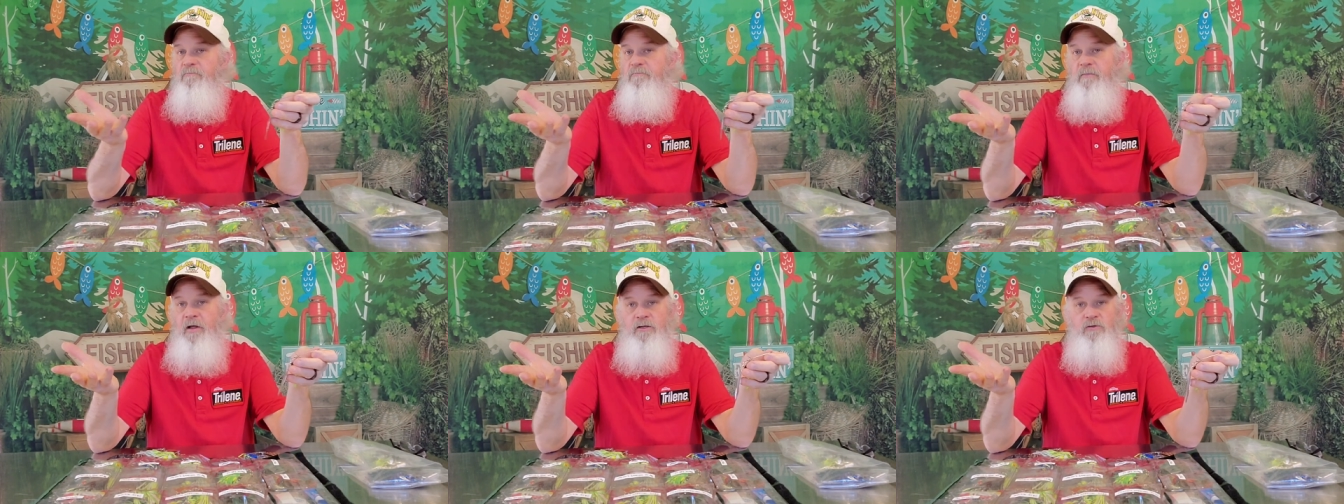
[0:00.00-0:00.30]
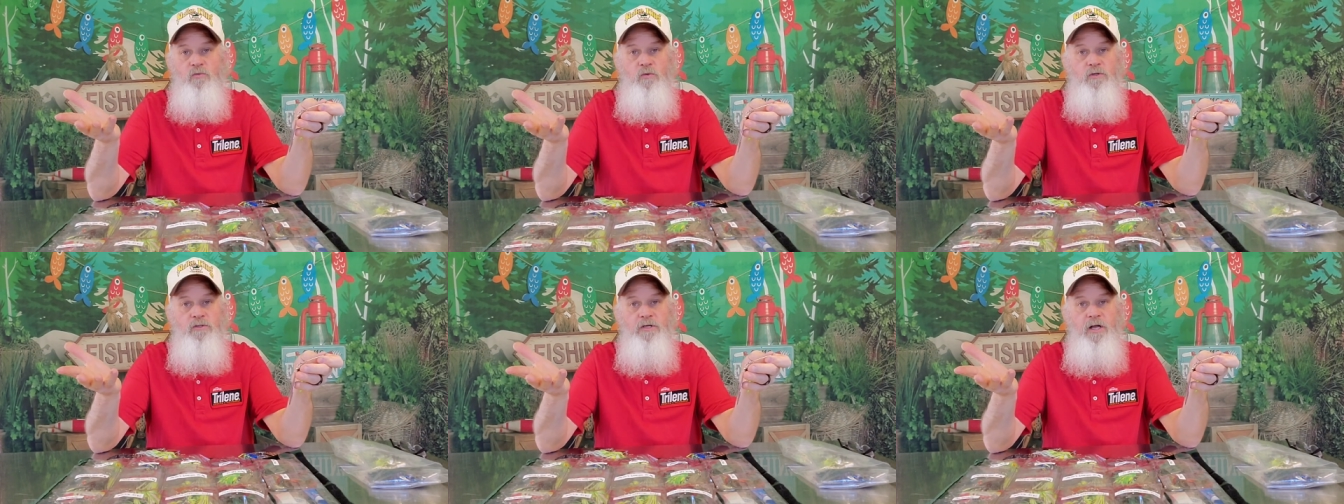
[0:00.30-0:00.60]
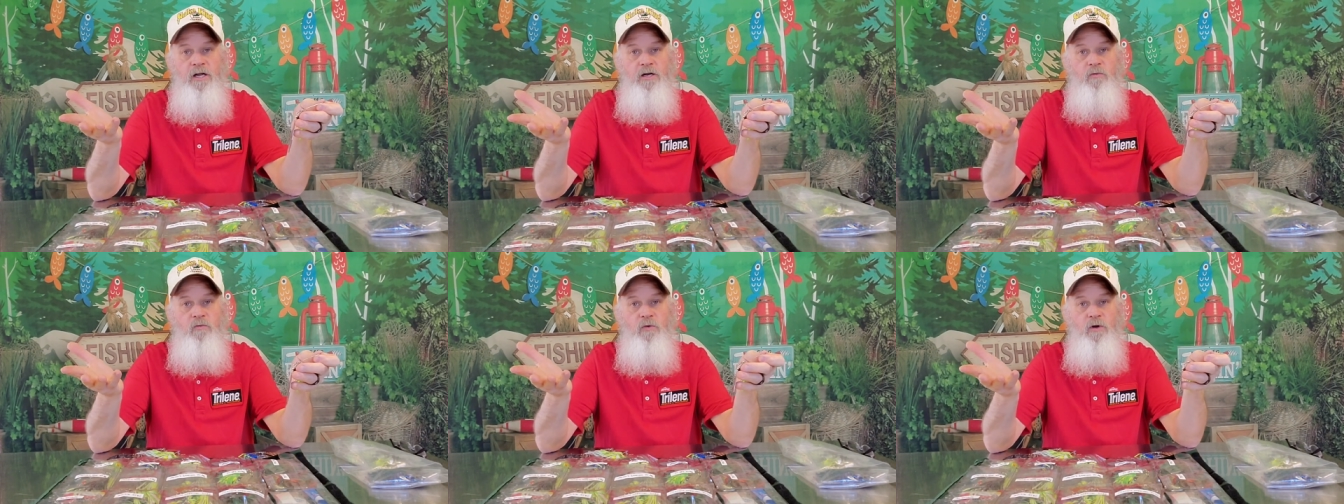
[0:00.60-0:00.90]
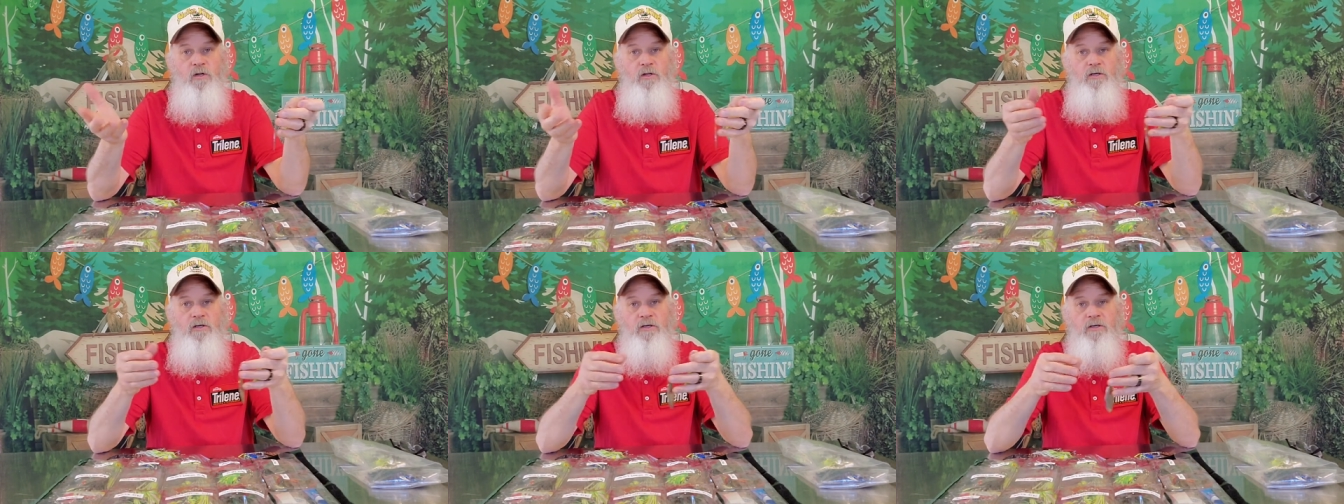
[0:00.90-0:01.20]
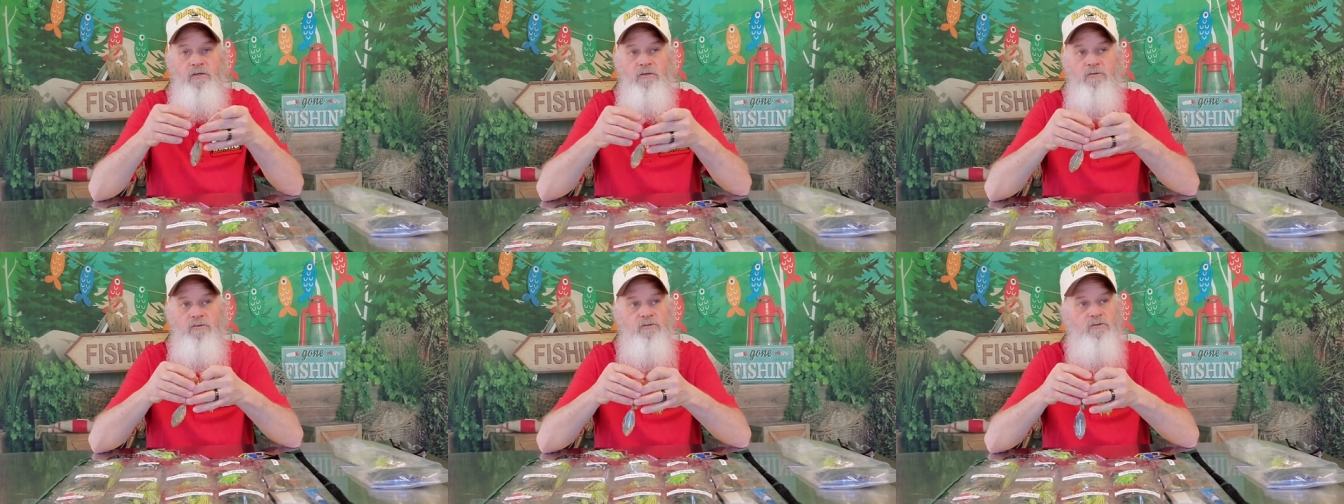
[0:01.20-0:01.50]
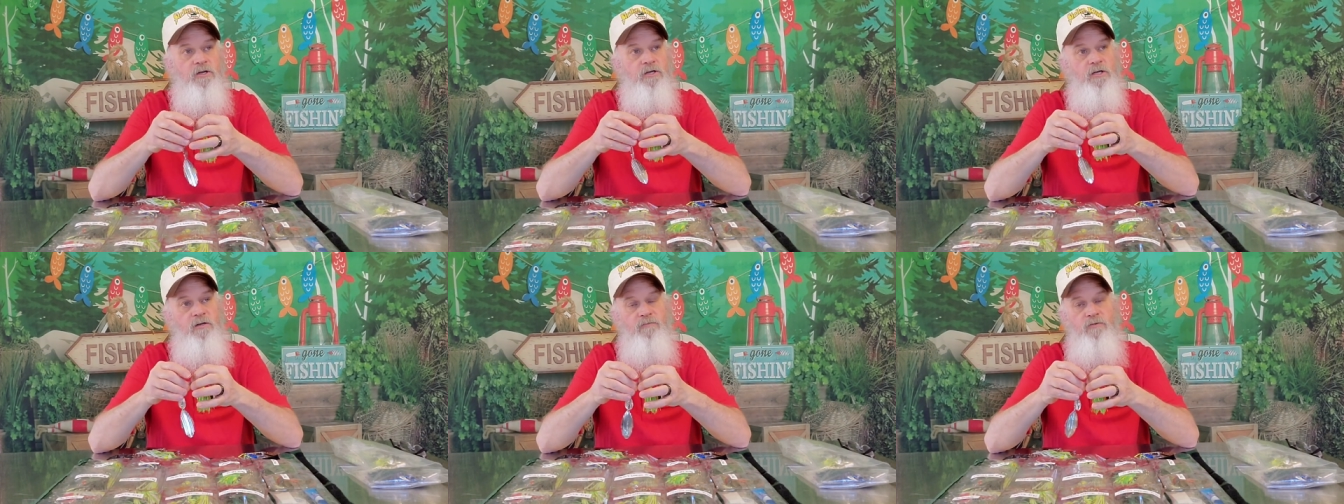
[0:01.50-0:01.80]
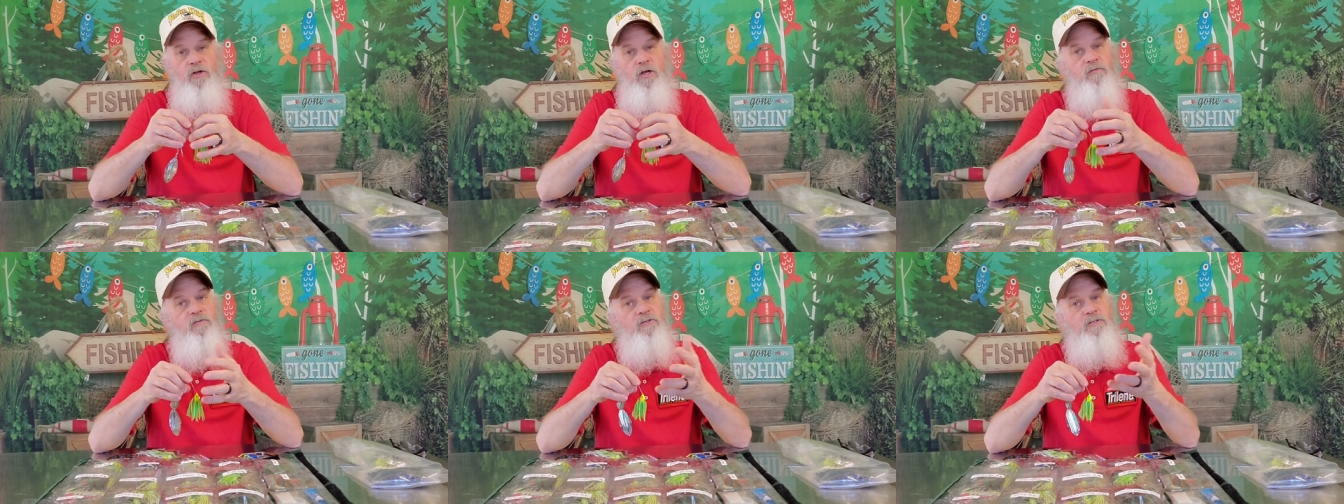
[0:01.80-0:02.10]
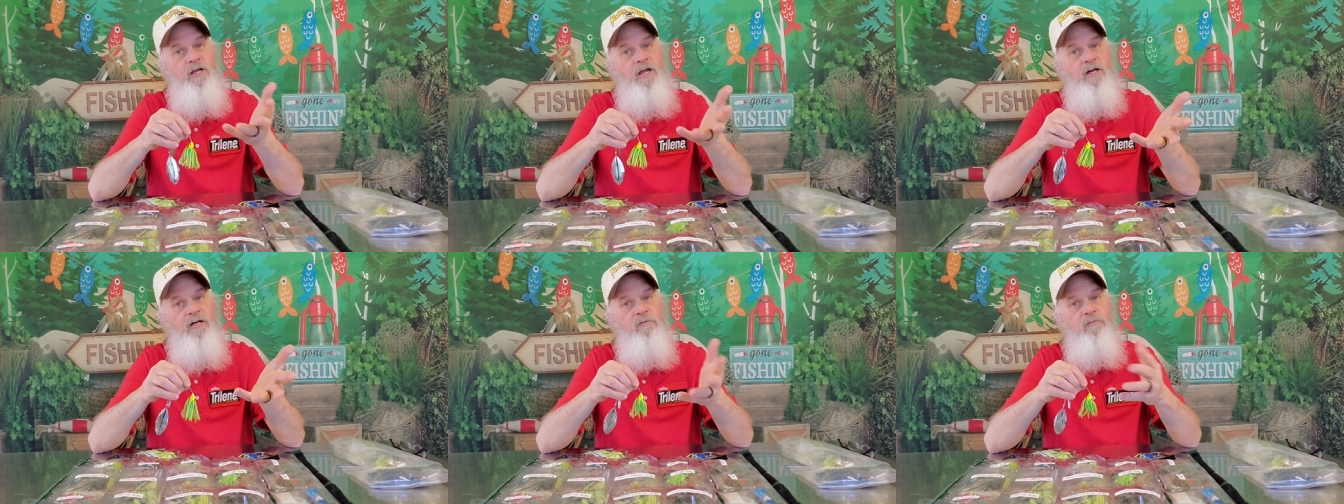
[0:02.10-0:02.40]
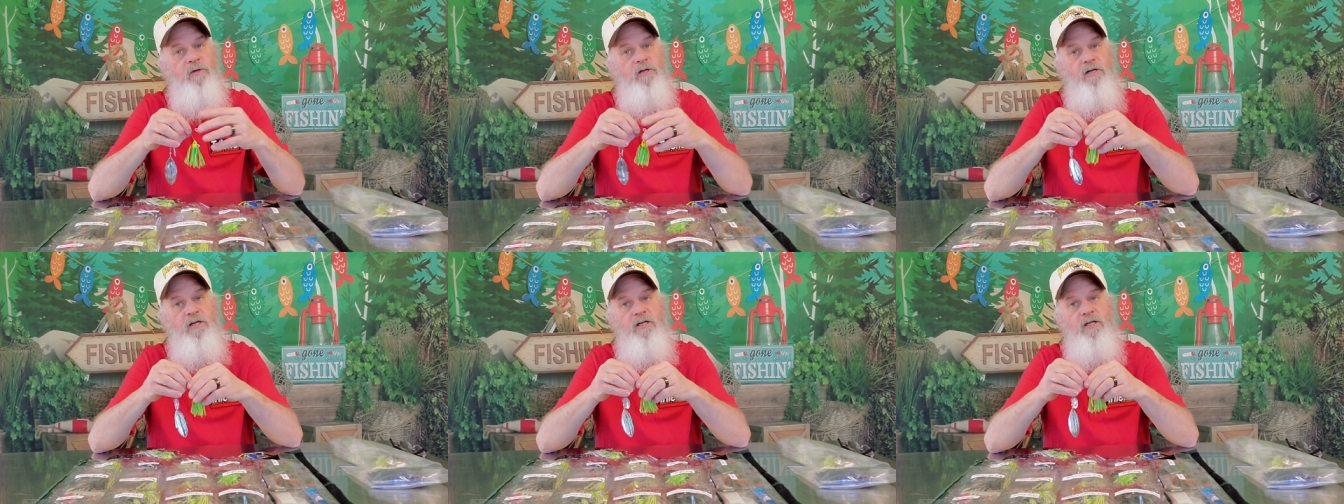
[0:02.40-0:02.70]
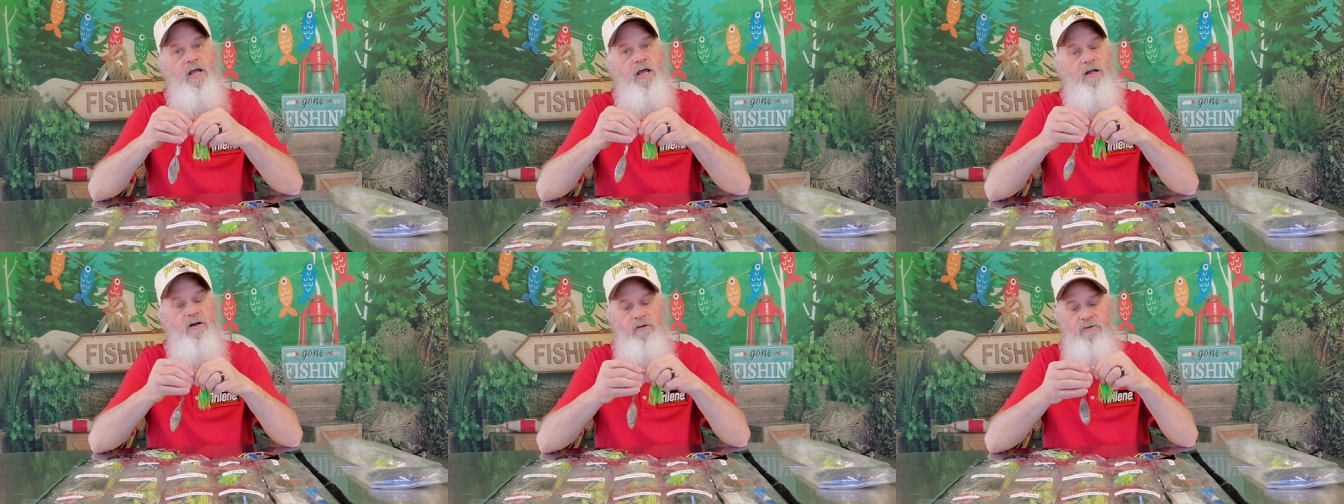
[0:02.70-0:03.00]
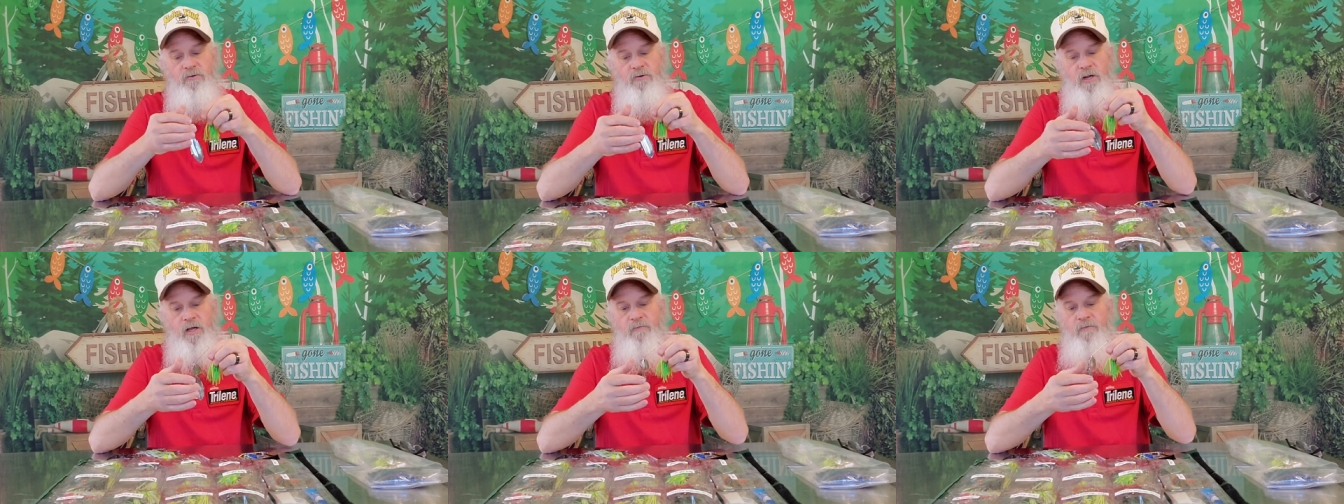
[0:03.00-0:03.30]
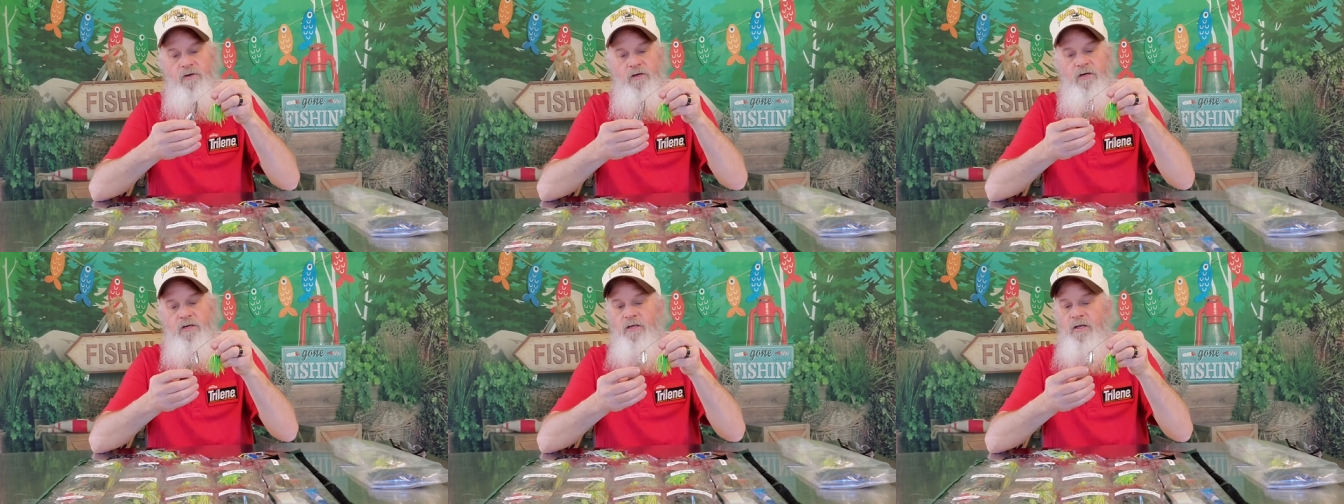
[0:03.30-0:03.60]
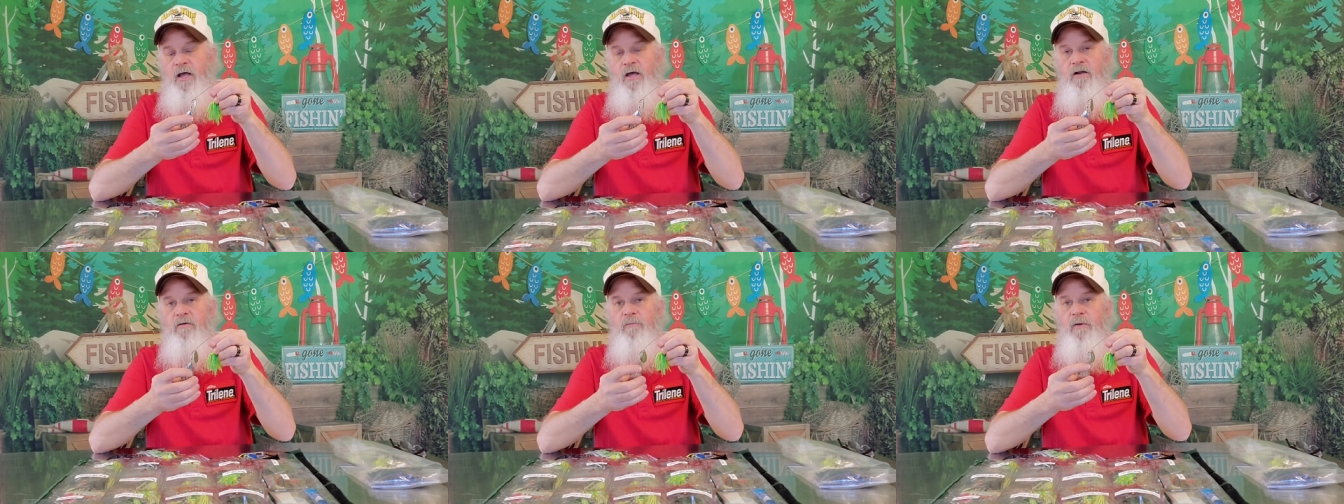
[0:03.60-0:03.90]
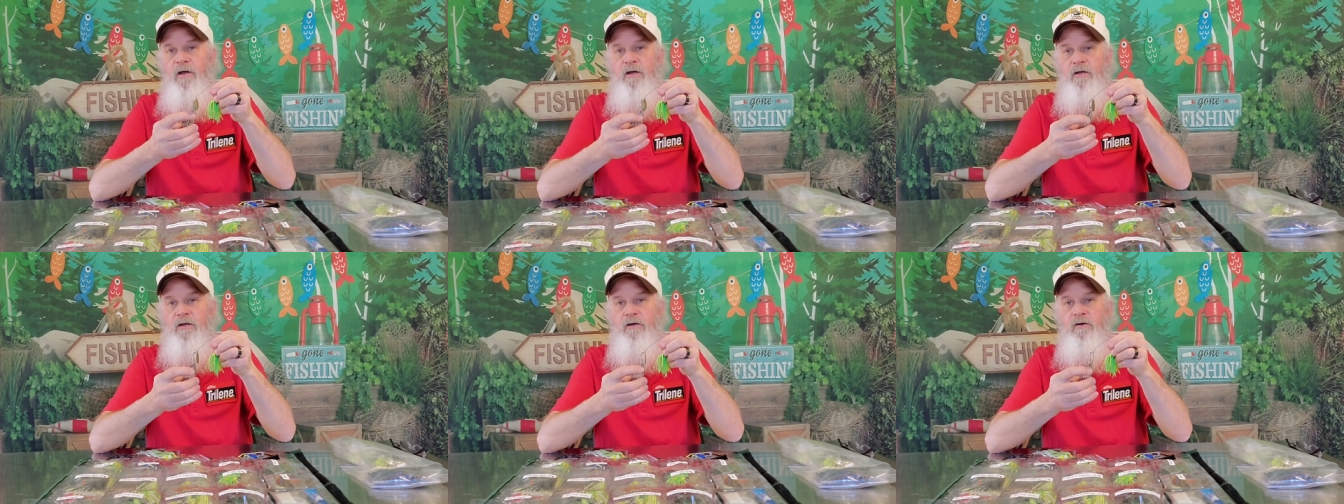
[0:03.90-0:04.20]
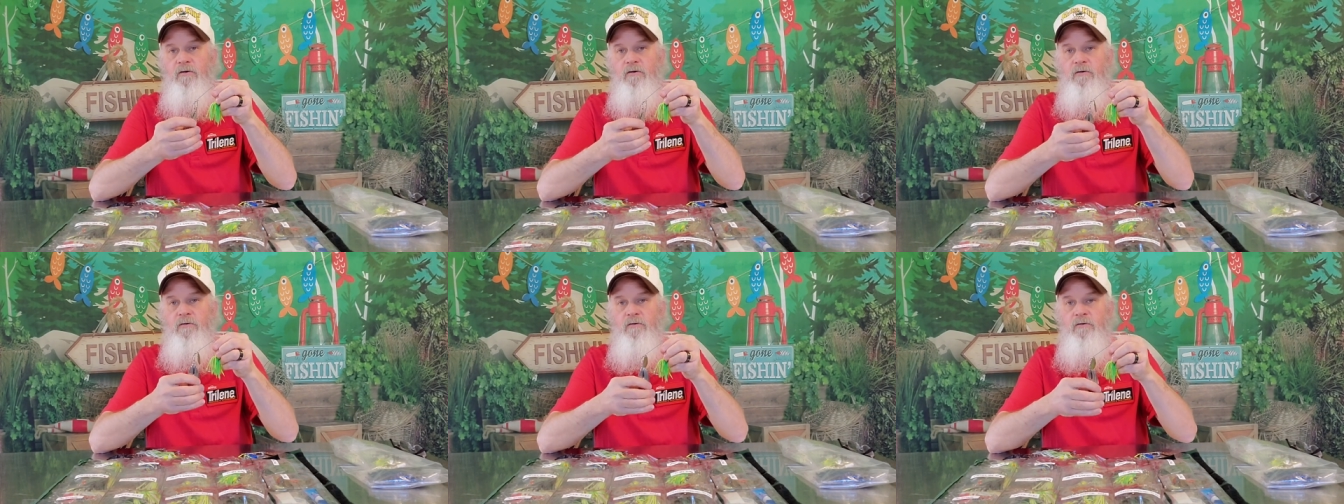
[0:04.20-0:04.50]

That's what tandem willa is. It's like if you have a tandem Indiana, you'd have an Indiana back here.